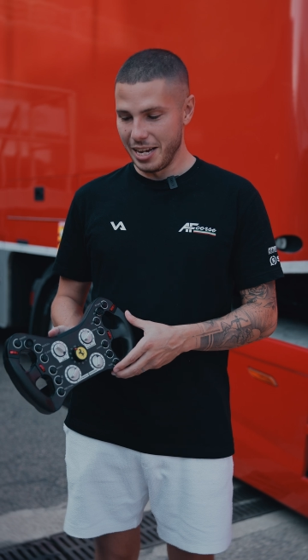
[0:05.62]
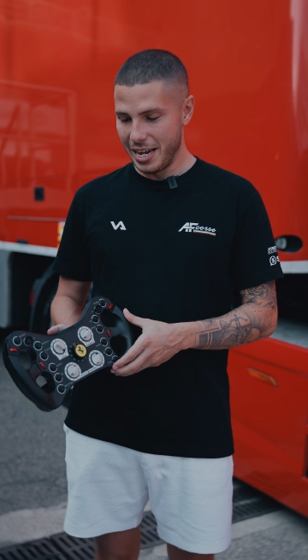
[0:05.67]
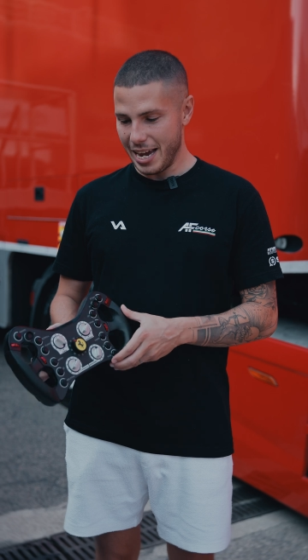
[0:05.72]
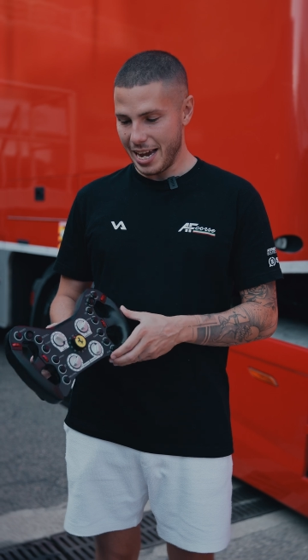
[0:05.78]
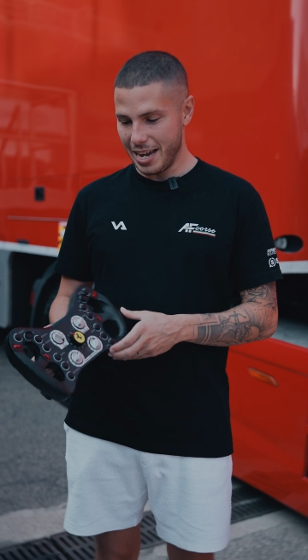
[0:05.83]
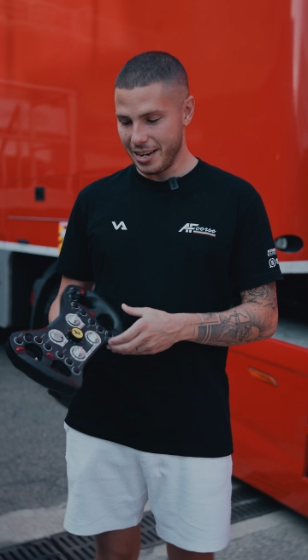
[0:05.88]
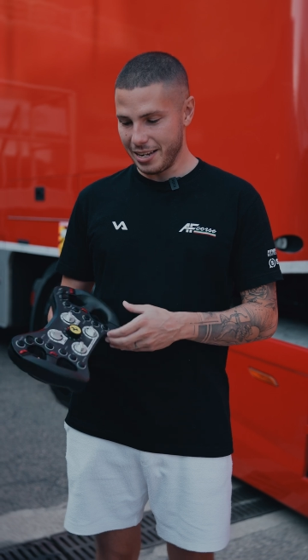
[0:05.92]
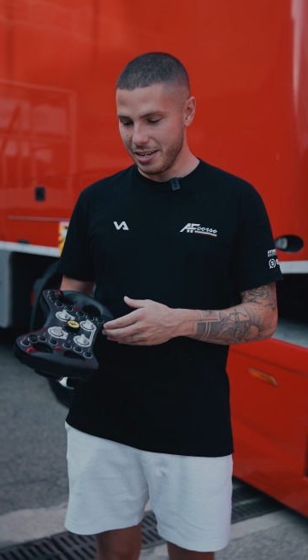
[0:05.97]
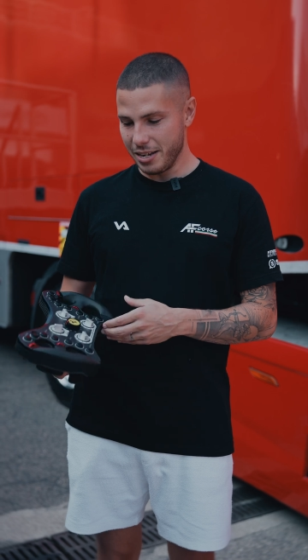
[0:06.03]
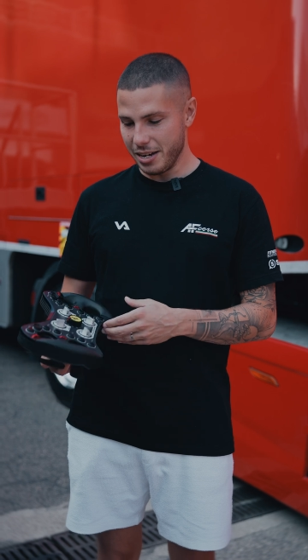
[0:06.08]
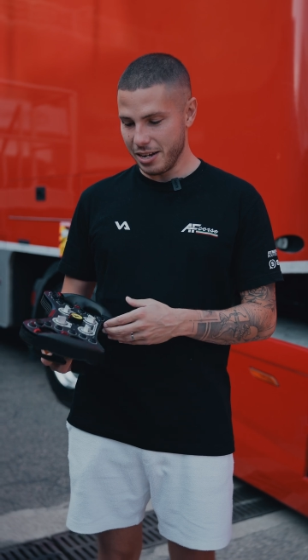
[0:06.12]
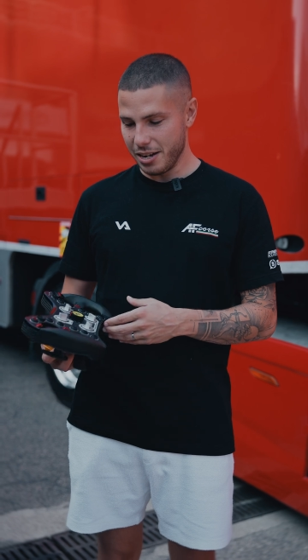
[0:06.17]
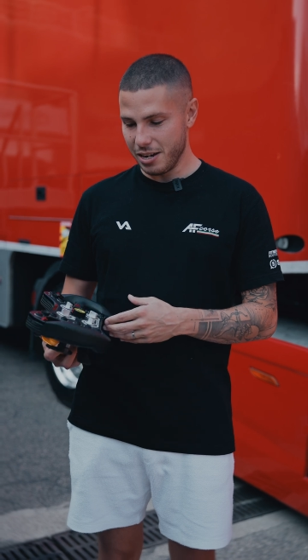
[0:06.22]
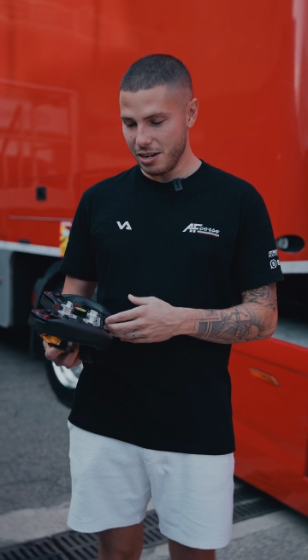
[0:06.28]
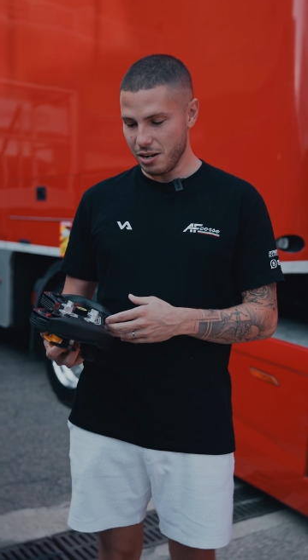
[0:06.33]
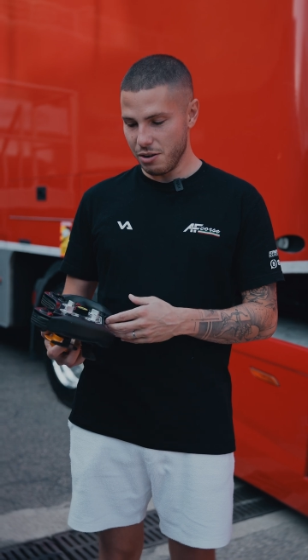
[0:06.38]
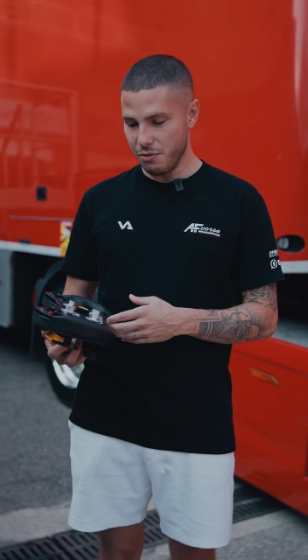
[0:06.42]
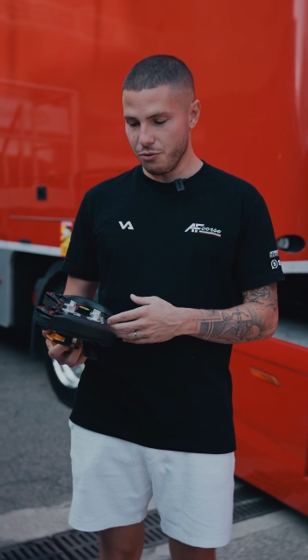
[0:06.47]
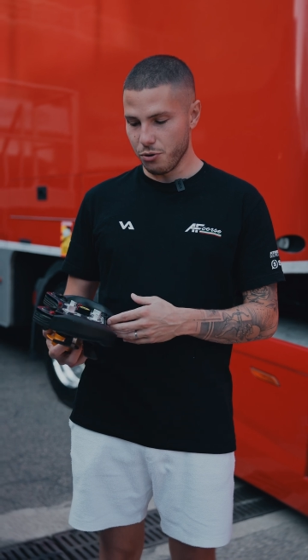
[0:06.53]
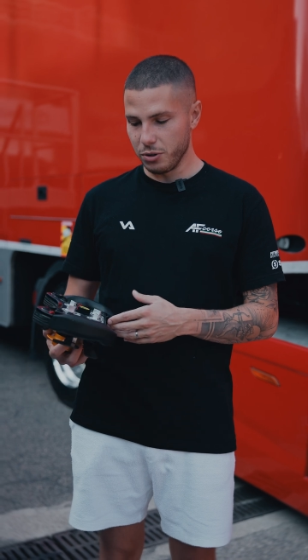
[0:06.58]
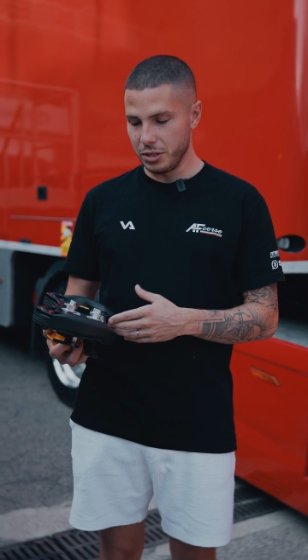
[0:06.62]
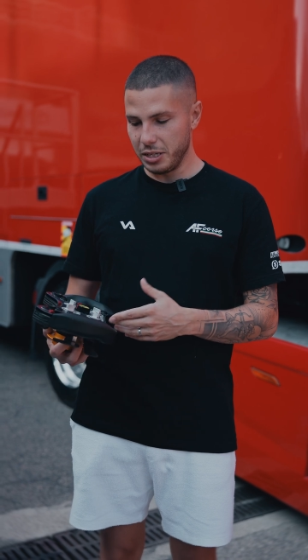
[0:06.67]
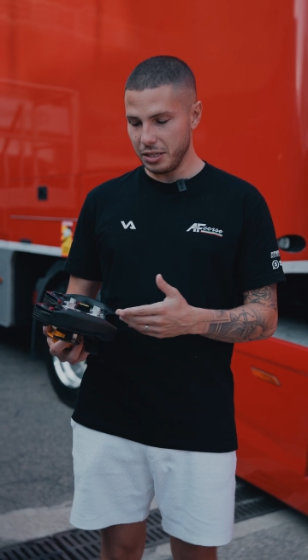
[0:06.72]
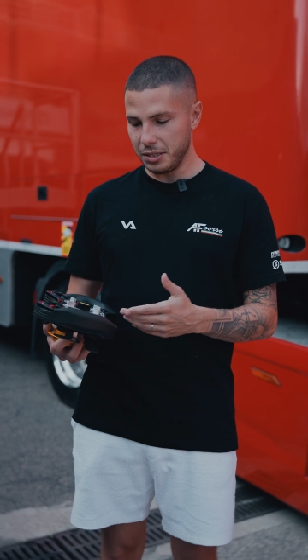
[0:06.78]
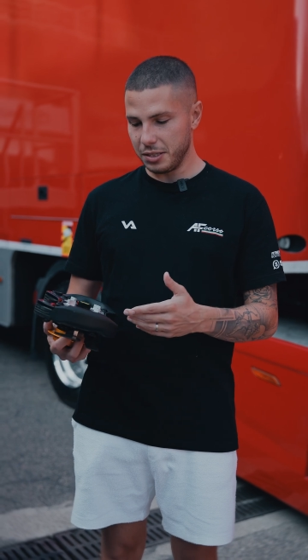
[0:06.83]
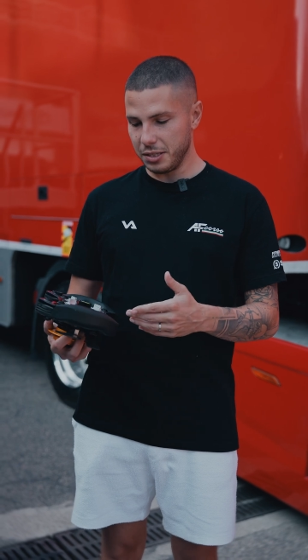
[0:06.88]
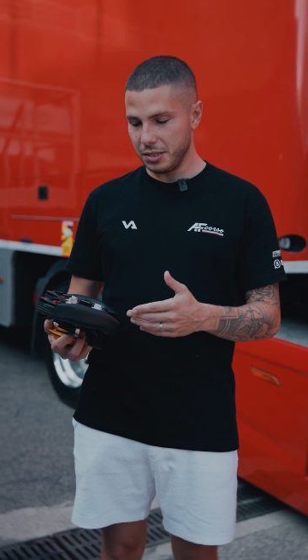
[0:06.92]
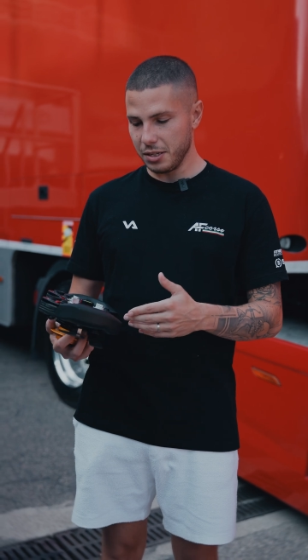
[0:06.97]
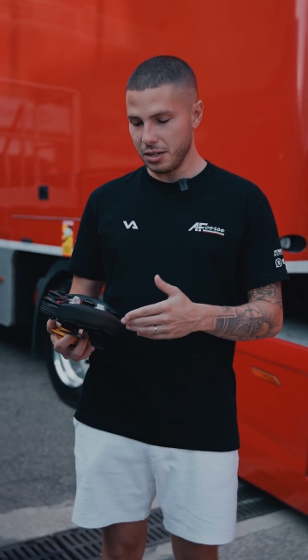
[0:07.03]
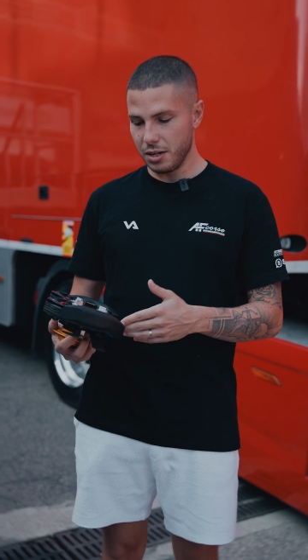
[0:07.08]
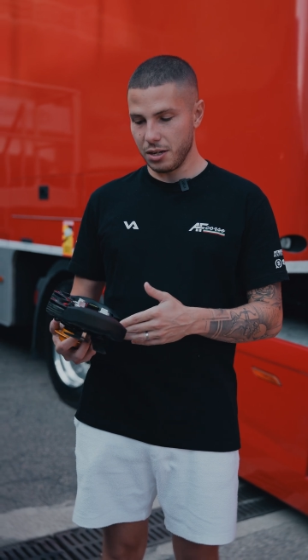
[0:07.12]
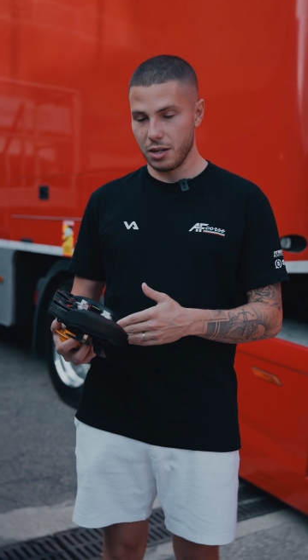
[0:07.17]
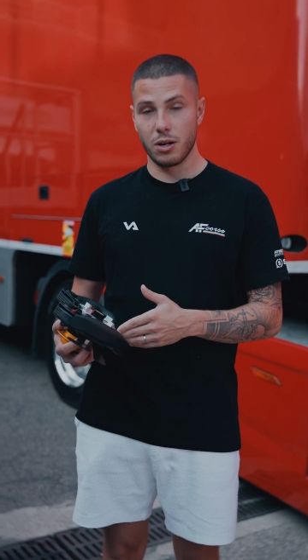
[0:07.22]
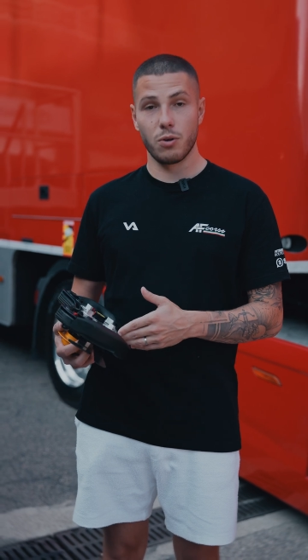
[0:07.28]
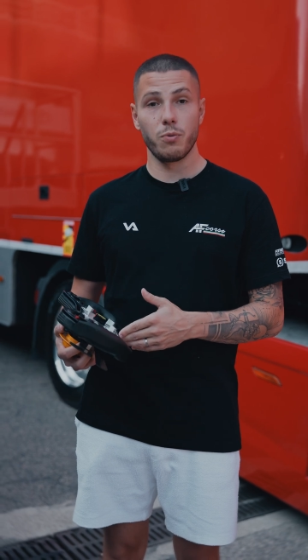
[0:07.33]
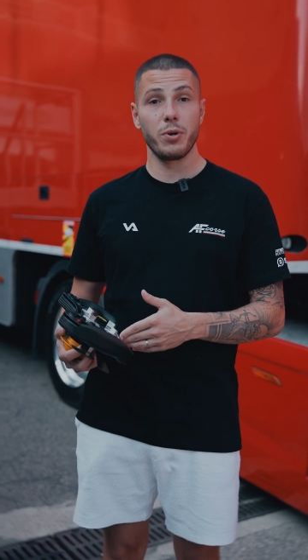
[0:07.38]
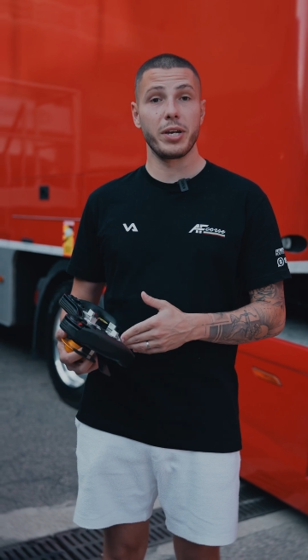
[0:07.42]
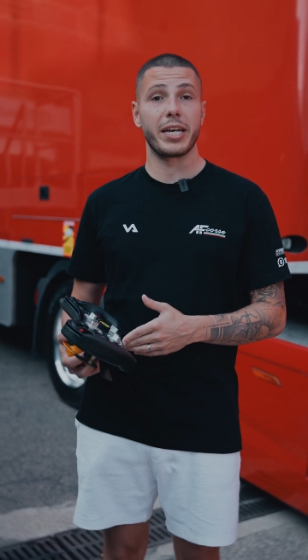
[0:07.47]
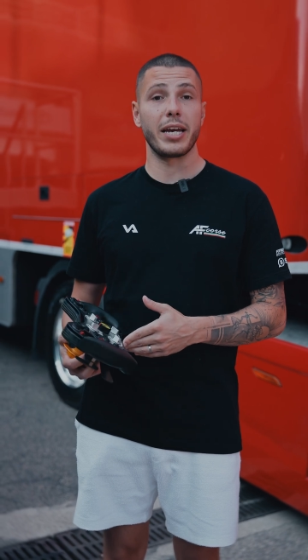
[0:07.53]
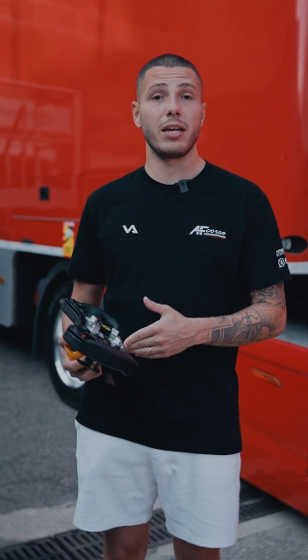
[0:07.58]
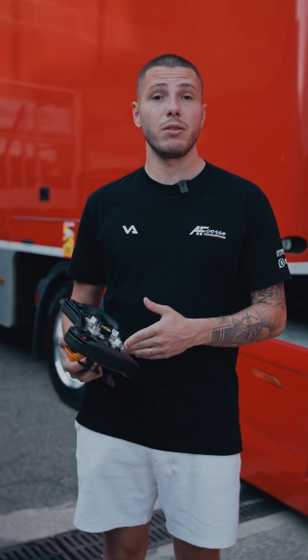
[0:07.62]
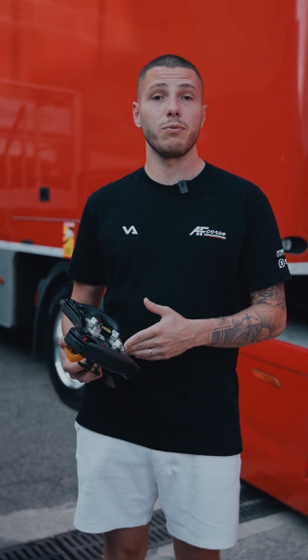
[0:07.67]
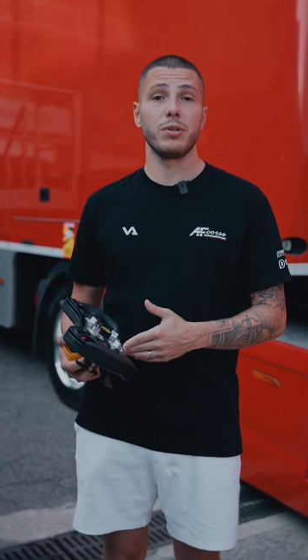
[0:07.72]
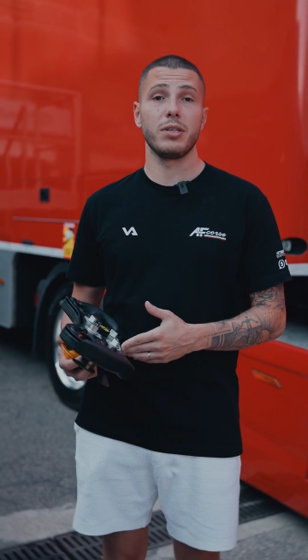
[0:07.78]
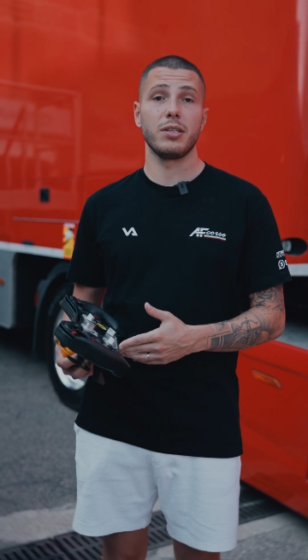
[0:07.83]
And for this weekend,